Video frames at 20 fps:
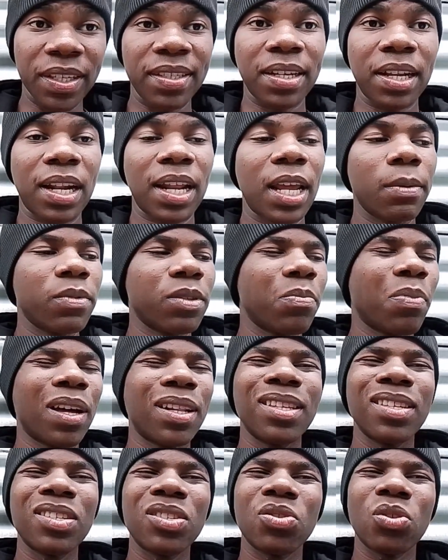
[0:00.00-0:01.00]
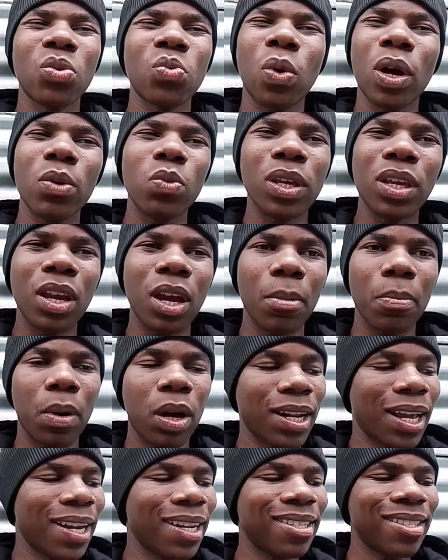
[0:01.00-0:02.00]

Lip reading: these claims, but this is not what we hear about.